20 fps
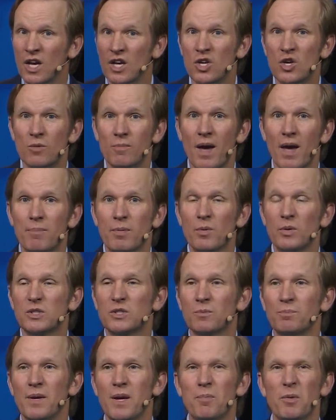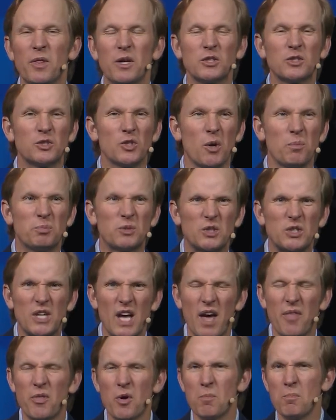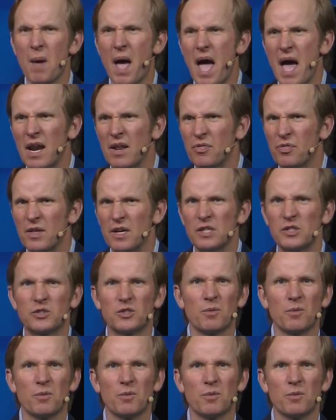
You may be with some people that are so upset. They're mad at this.